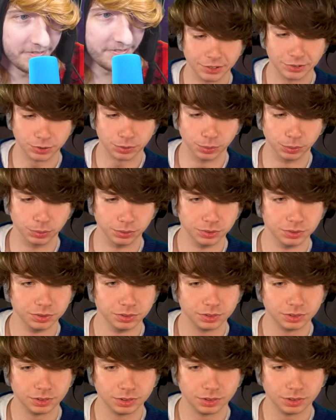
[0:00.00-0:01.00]
That's cool.
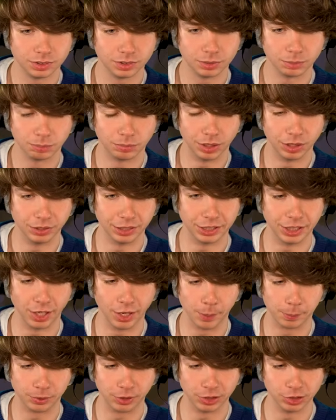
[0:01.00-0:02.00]
But uh, they
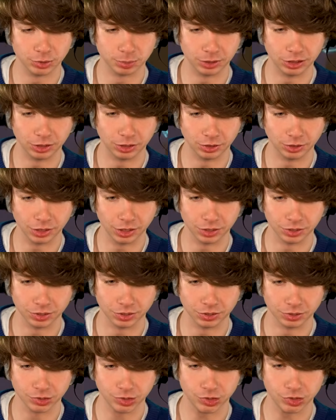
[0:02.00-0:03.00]
got upgrades, but he couldn't get
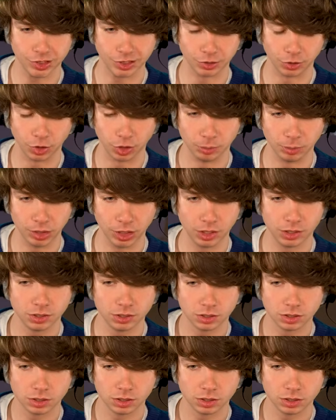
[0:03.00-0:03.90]
a second arm again?